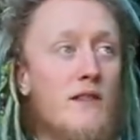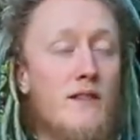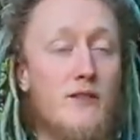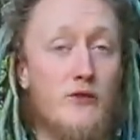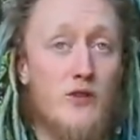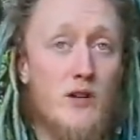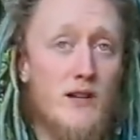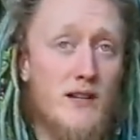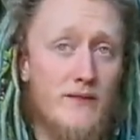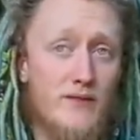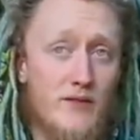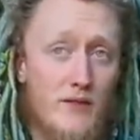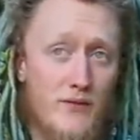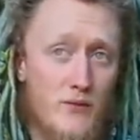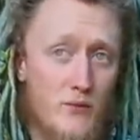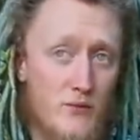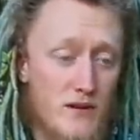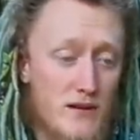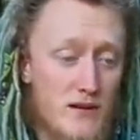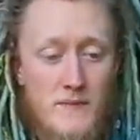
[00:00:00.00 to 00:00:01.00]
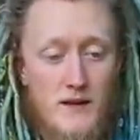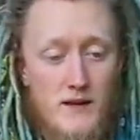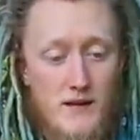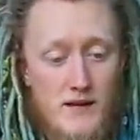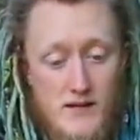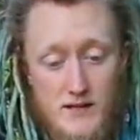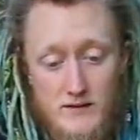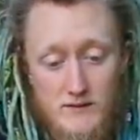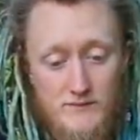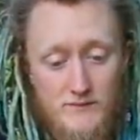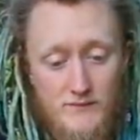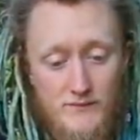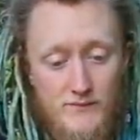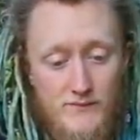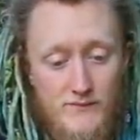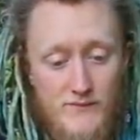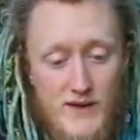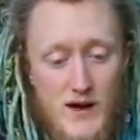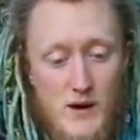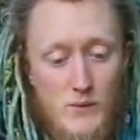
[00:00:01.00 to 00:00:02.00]
or Trikafta 3, and
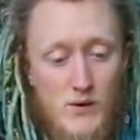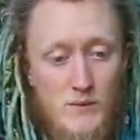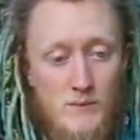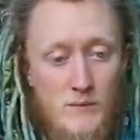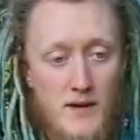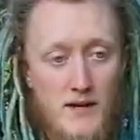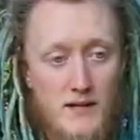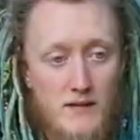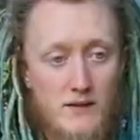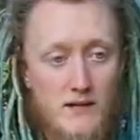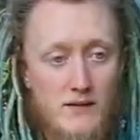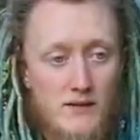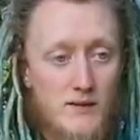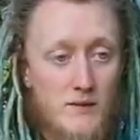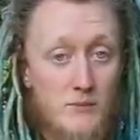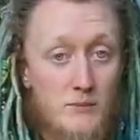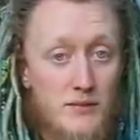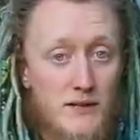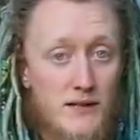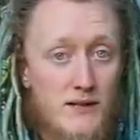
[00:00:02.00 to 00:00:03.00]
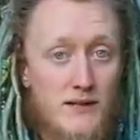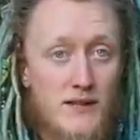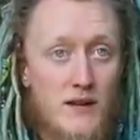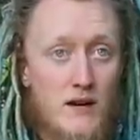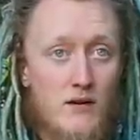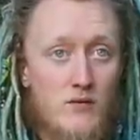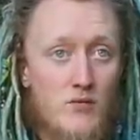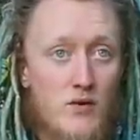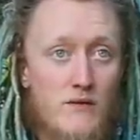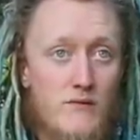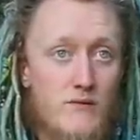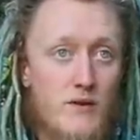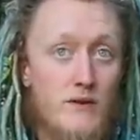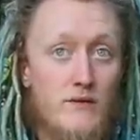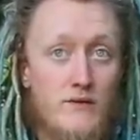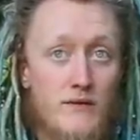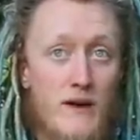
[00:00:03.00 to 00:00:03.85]
that one might like completely get rid of